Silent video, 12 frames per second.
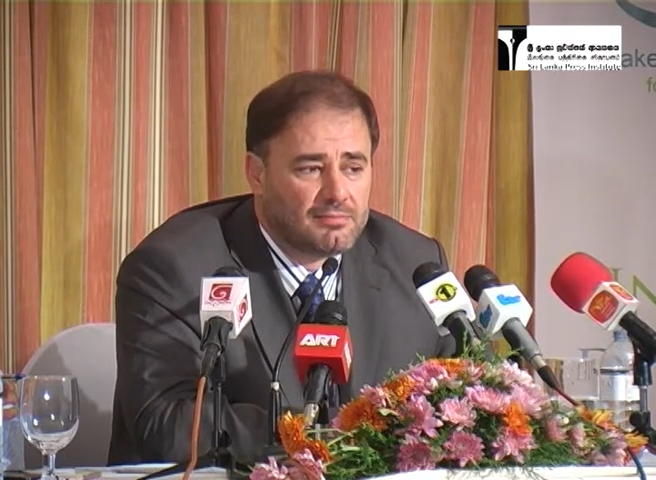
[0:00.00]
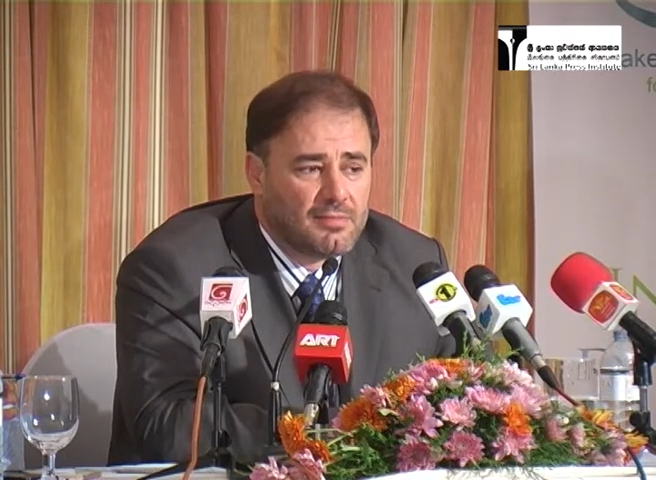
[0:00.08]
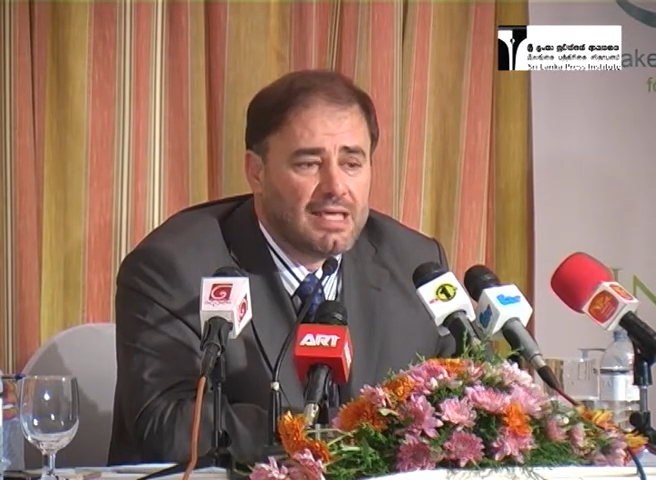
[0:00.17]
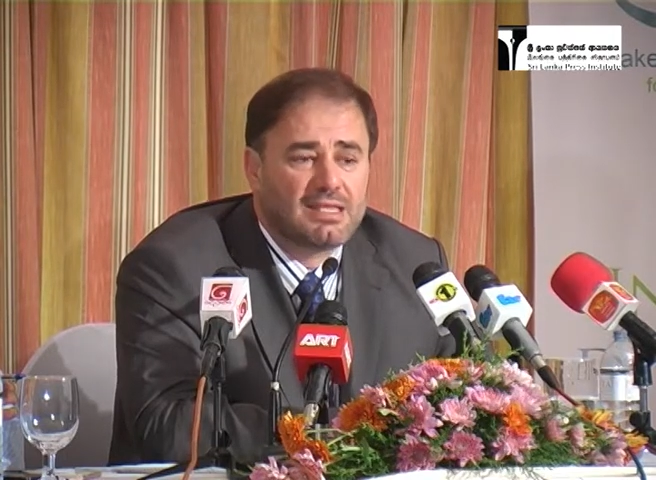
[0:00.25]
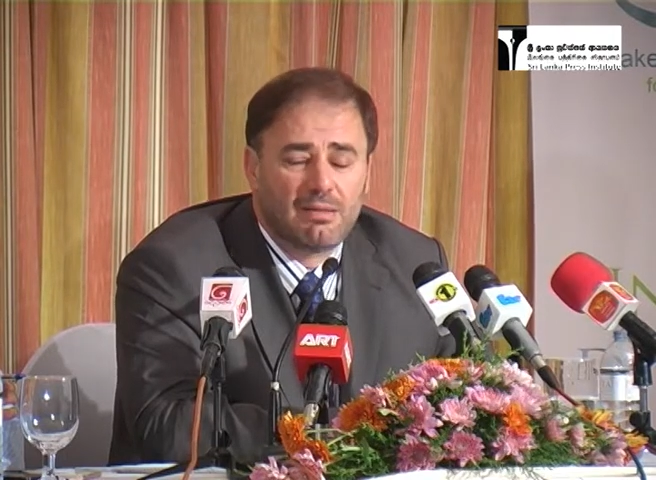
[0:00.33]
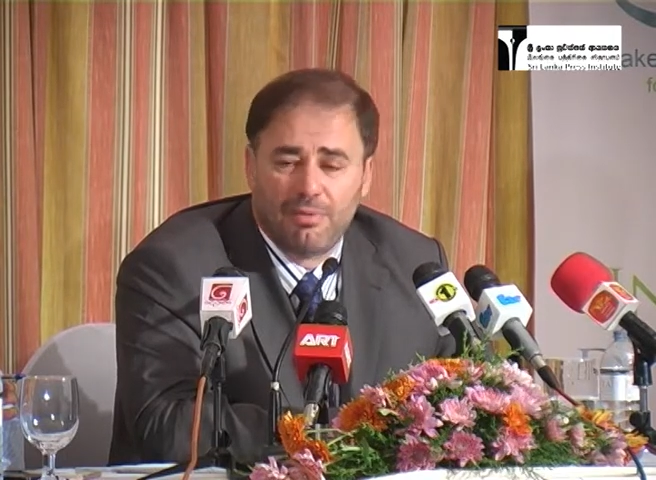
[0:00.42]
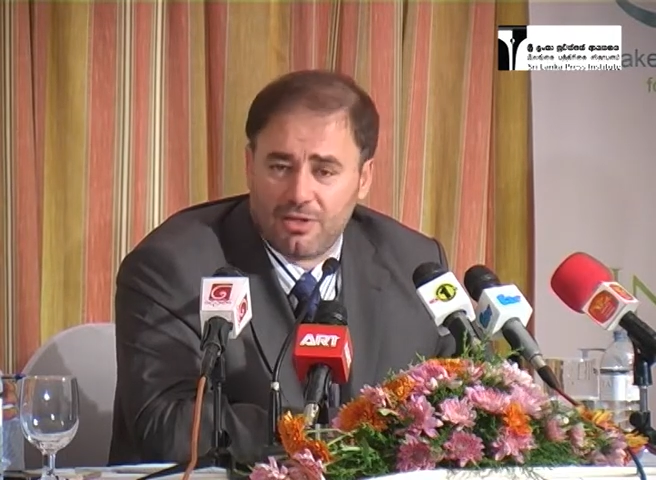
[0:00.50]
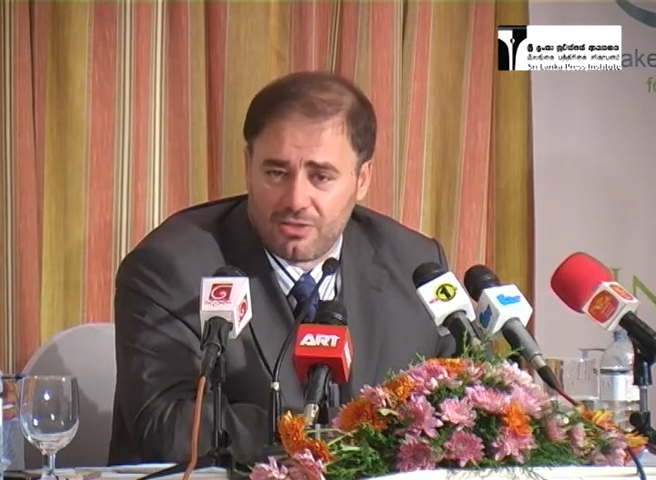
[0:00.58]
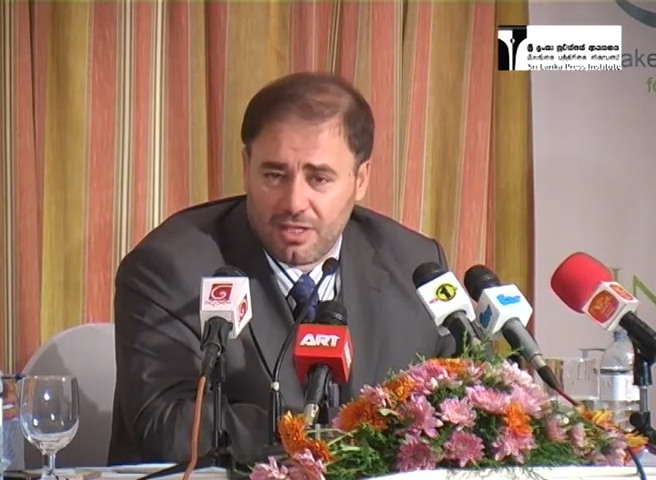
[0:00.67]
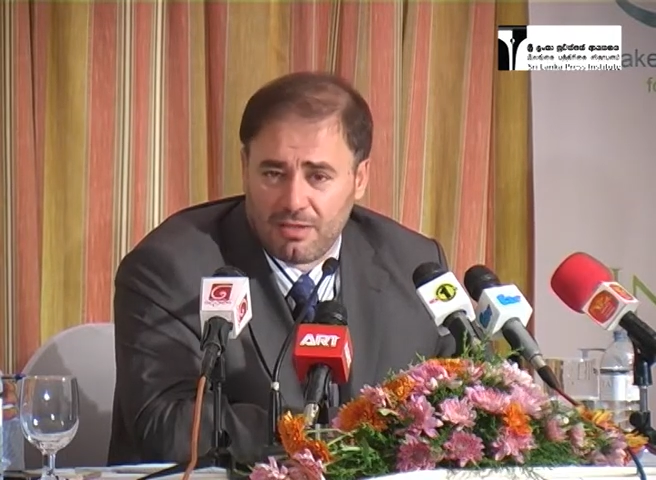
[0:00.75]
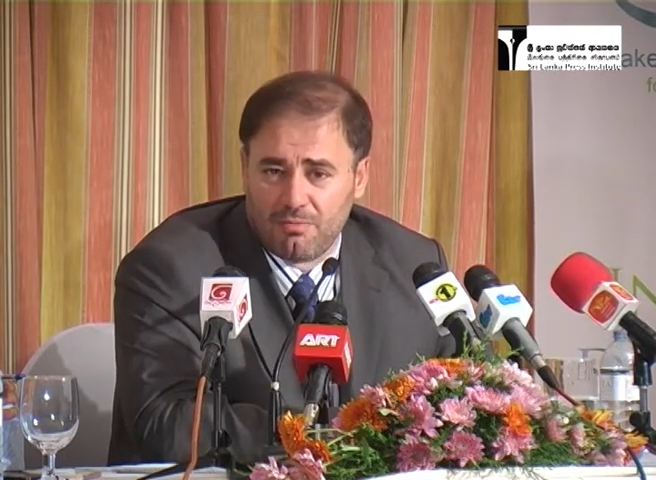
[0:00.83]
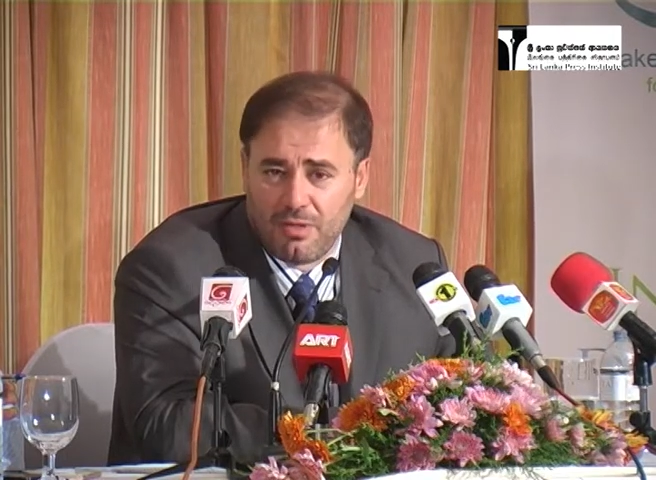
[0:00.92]

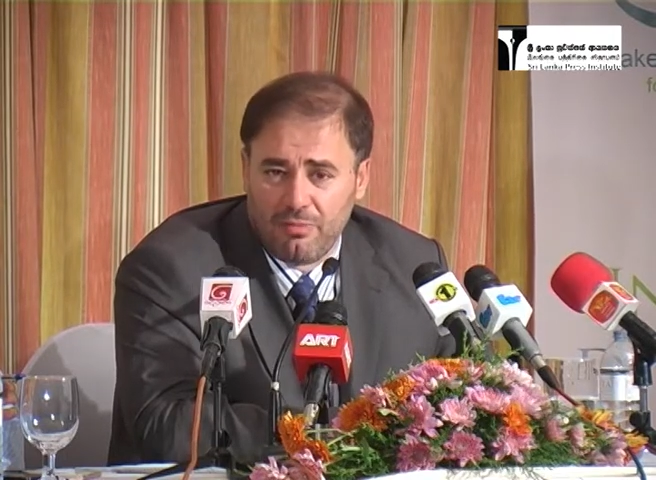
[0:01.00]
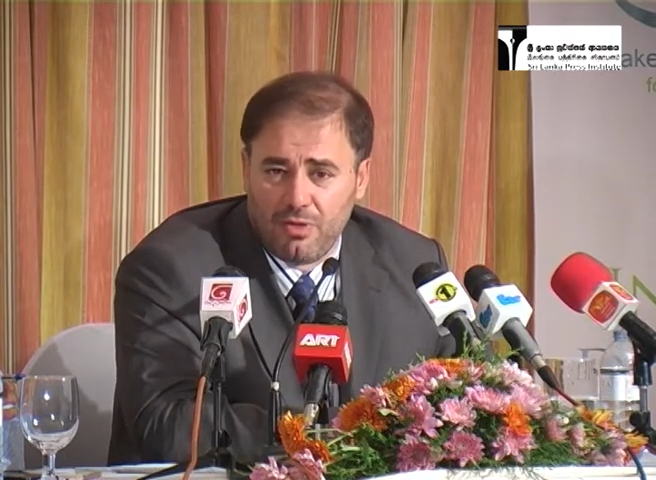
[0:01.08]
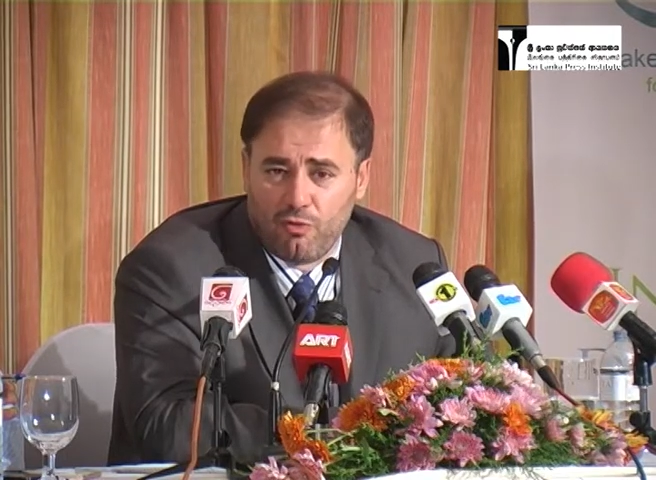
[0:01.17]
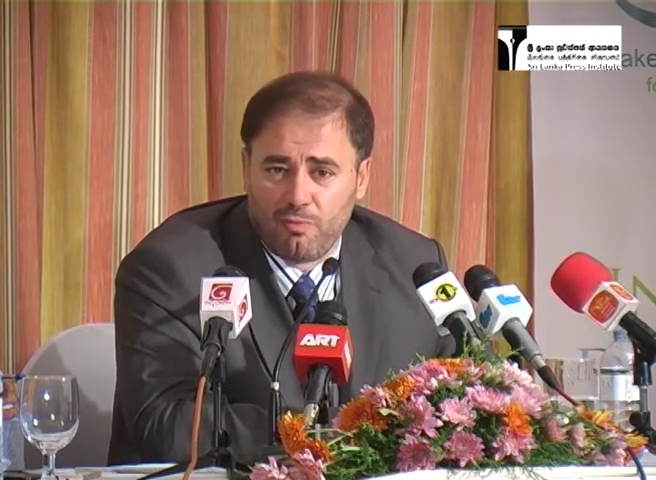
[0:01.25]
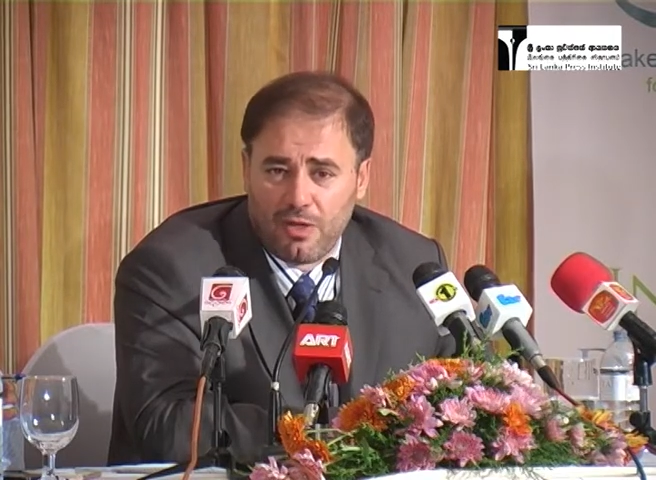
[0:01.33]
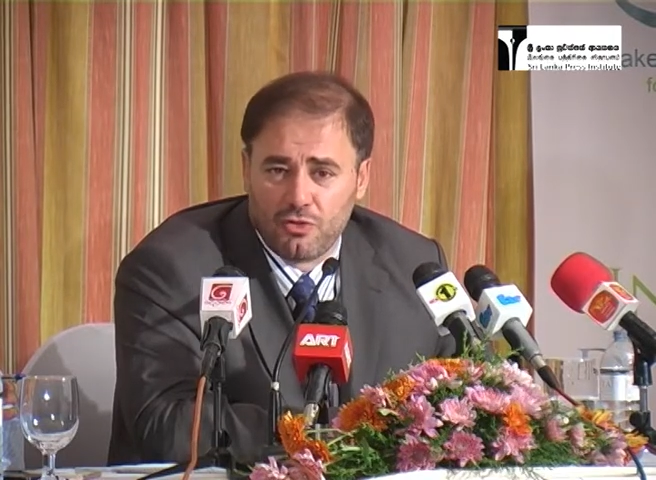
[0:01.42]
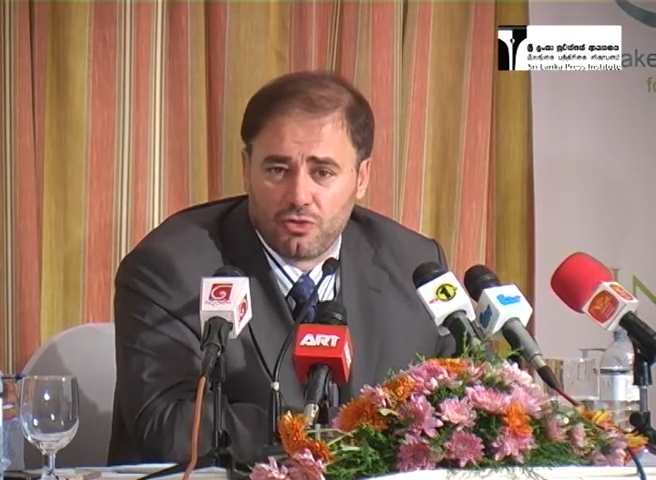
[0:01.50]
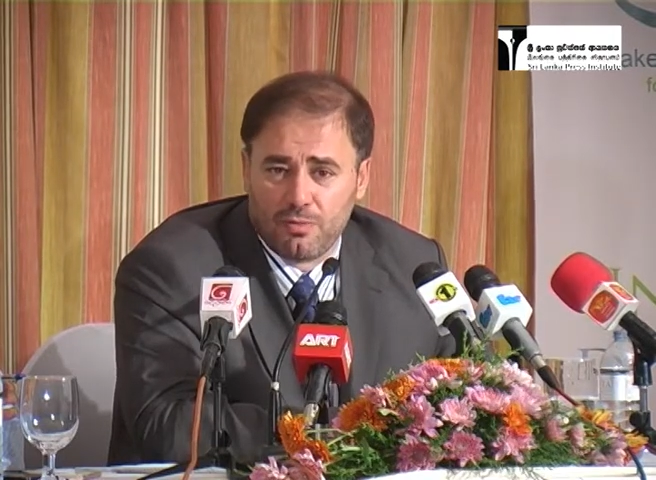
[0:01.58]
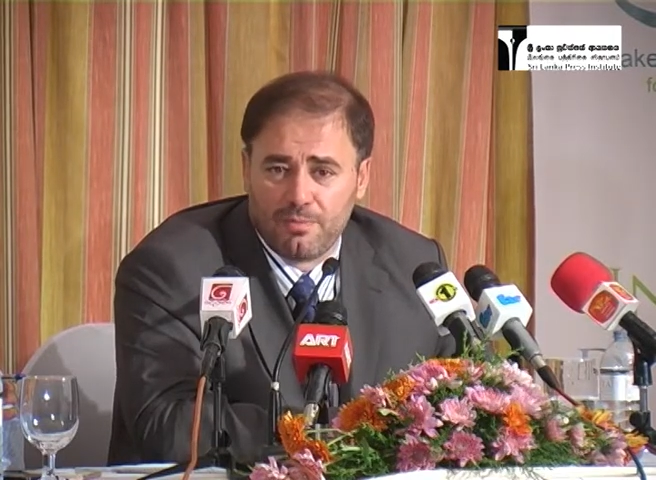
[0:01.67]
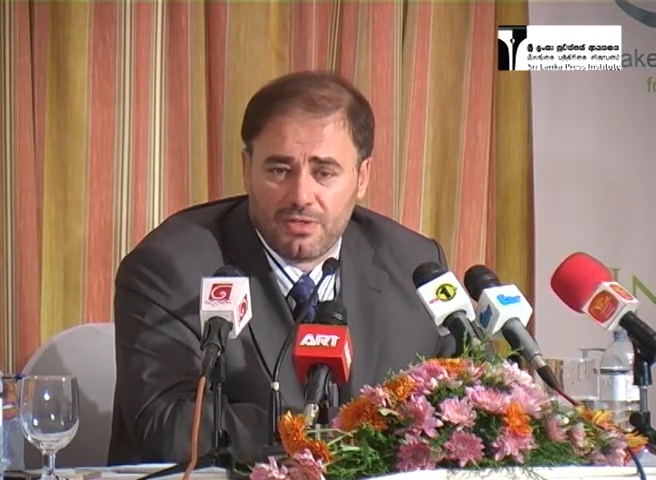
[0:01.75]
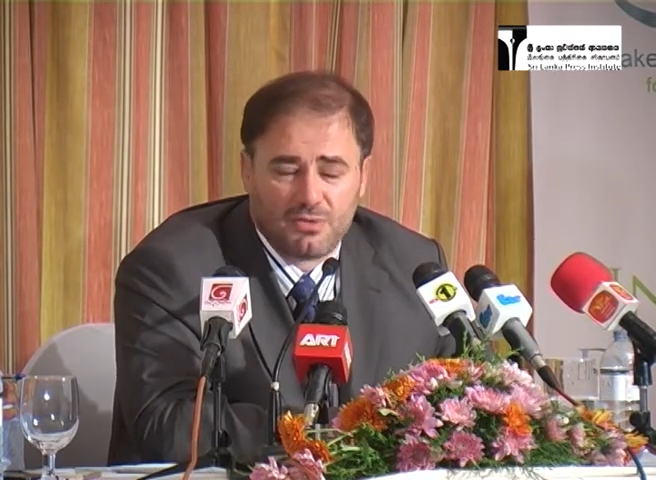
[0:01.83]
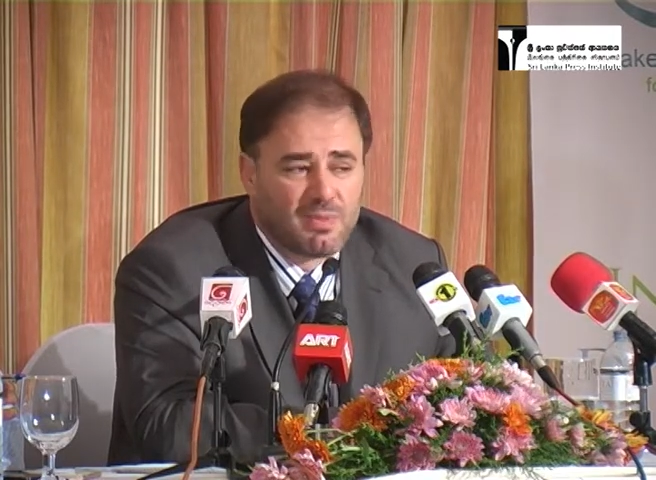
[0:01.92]
80% maybe of my job is